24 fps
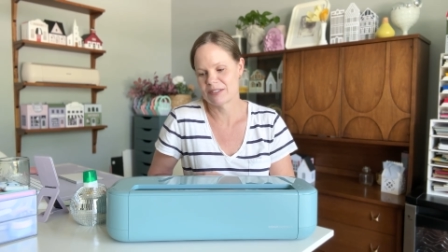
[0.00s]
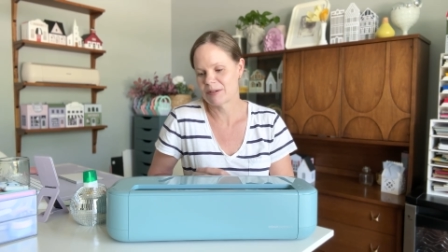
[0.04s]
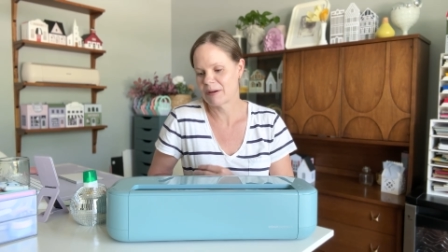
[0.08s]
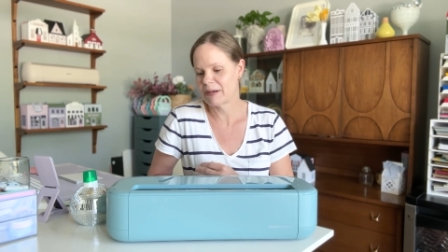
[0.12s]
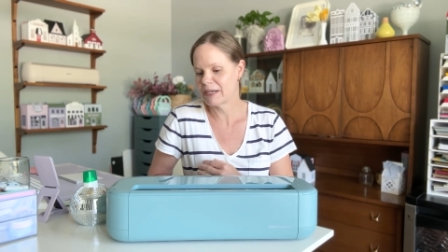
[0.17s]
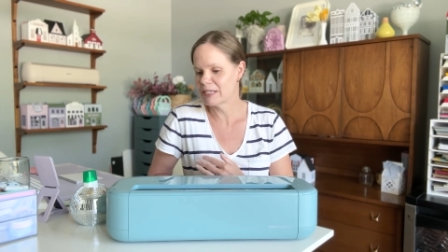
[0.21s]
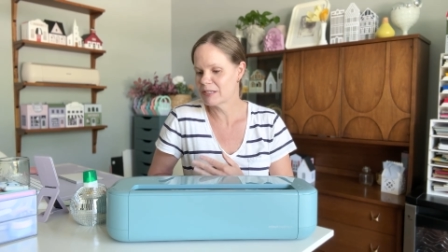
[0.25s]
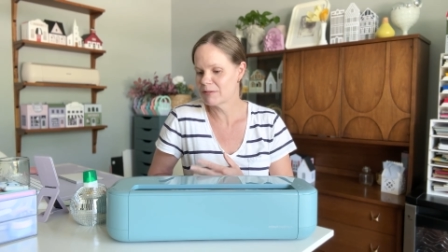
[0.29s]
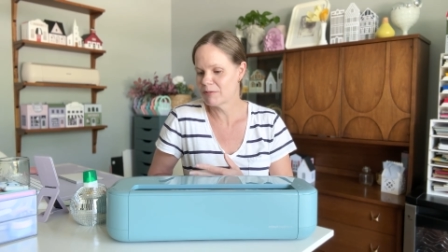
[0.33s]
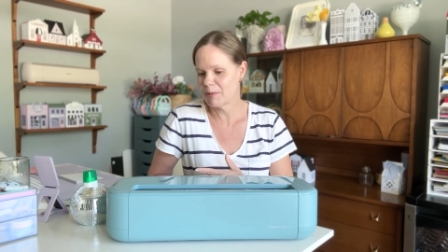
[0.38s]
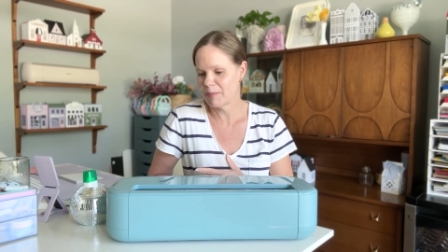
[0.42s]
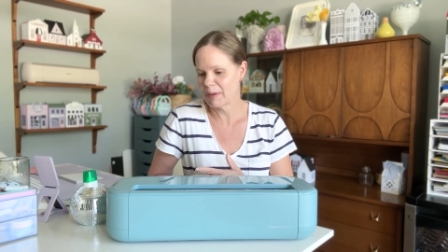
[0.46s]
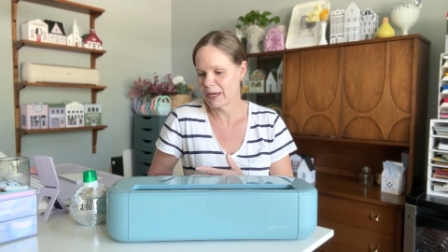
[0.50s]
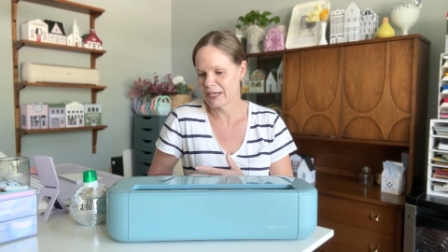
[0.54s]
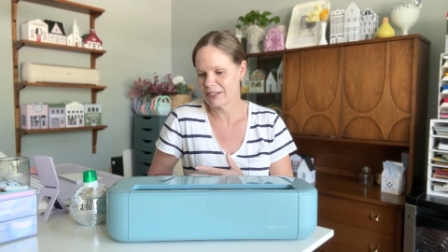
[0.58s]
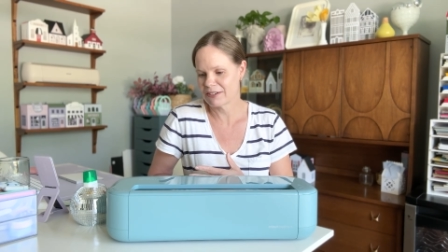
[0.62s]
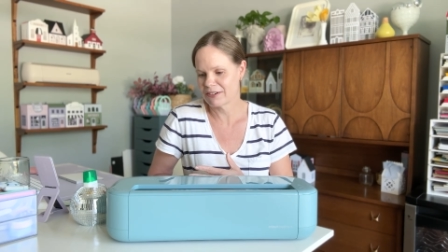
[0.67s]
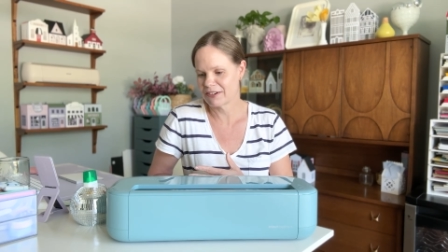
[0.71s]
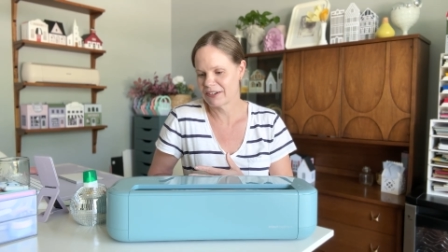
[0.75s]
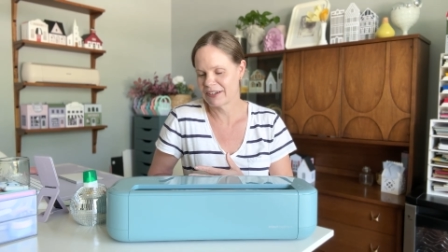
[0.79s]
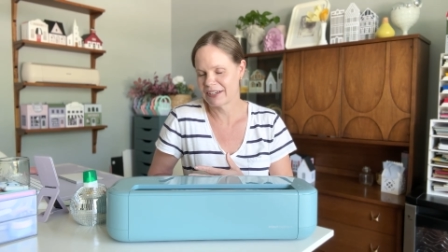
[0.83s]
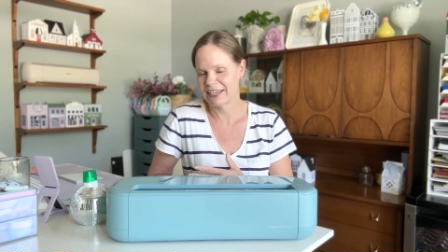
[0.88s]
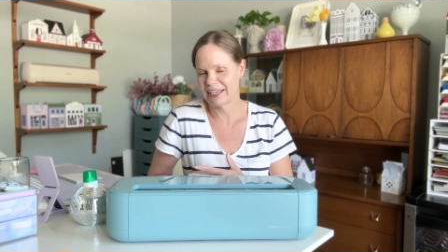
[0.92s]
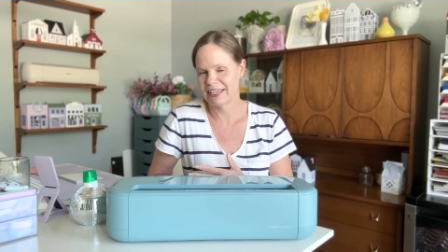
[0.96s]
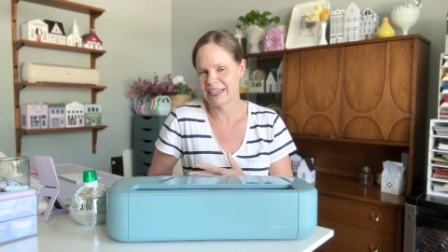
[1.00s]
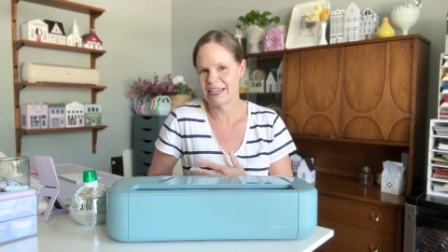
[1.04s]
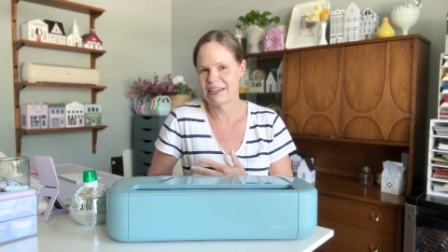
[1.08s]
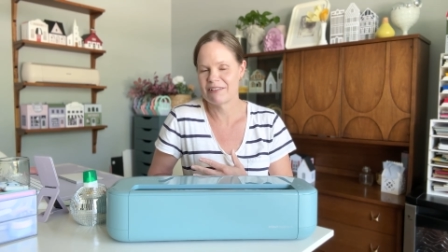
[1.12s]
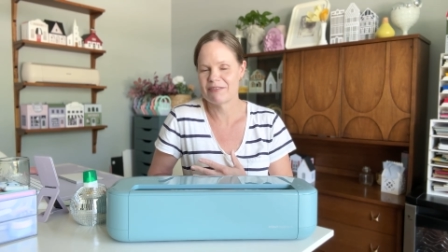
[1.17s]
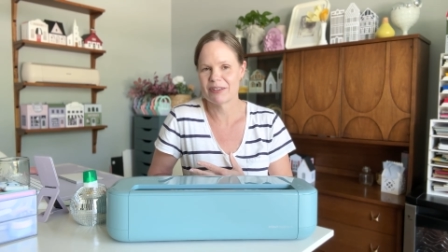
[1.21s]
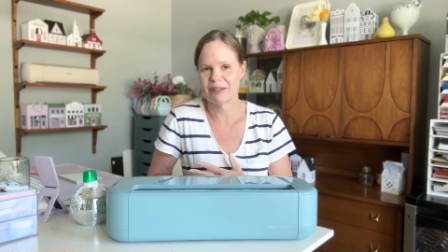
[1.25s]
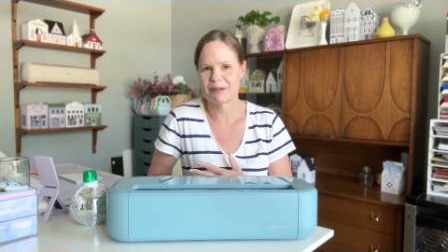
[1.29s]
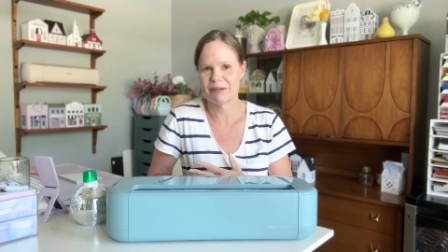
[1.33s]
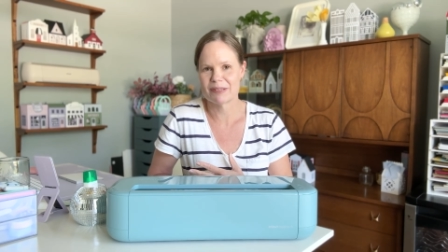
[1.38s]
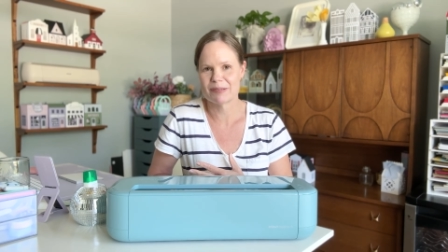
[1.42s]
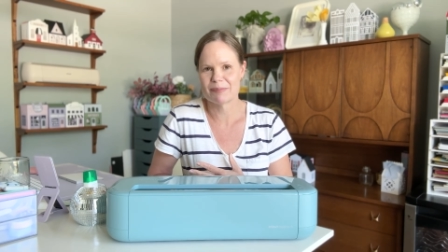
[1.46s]
So I just went back to Cricut,
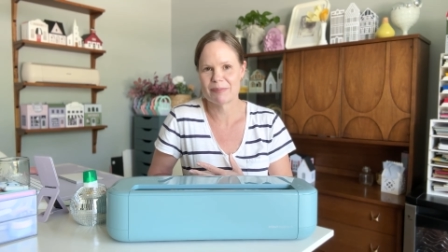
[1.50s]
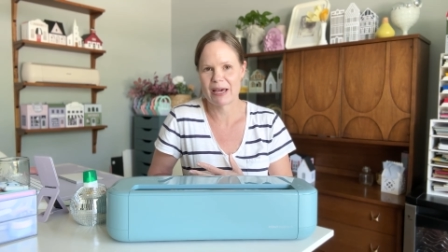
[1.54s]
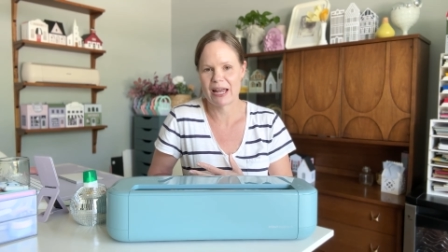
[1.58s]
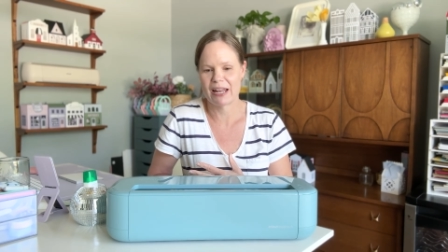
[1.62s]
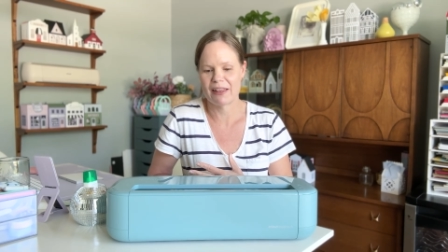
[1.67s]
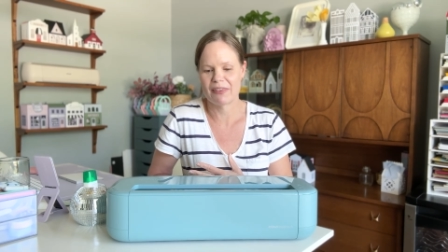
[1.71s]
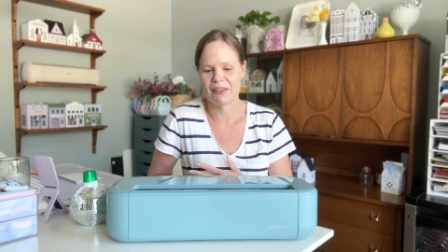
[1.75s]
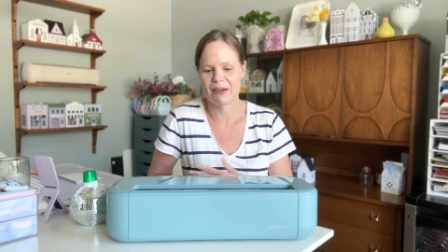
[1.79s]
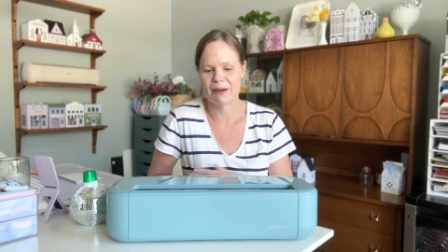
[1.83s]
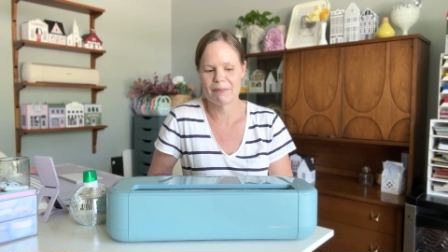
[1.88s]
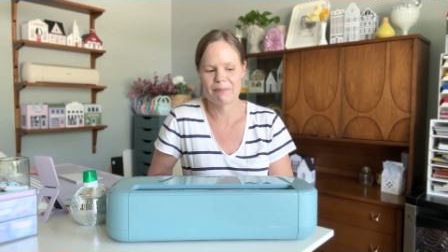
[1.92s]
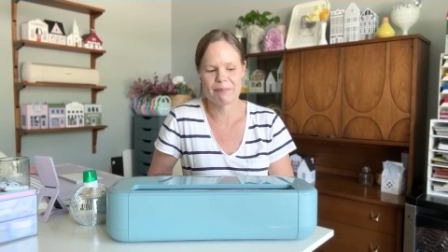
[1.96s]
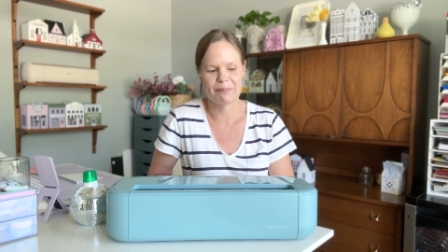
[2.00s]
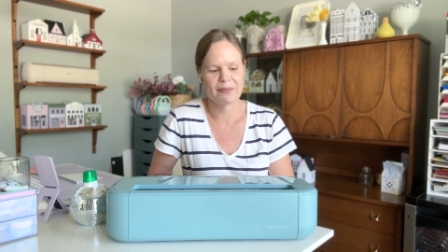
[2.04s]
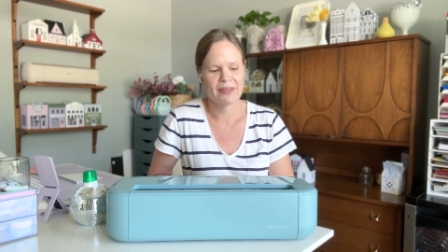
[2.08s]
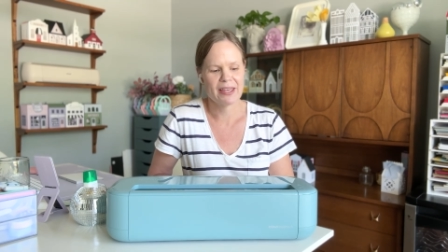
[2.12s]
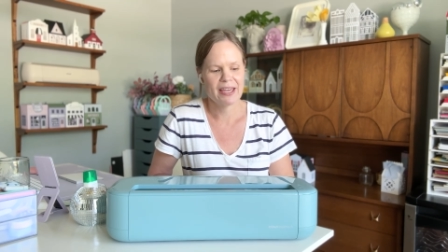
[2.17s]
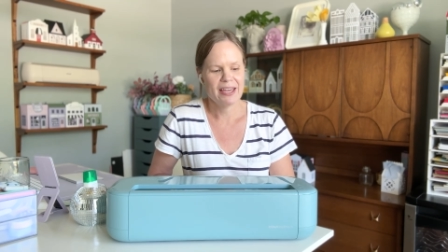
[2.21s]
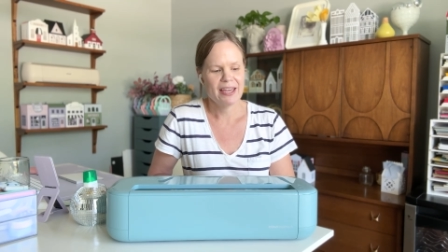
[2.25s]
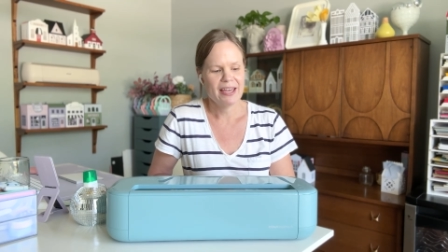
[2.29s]
even though I was mad at them.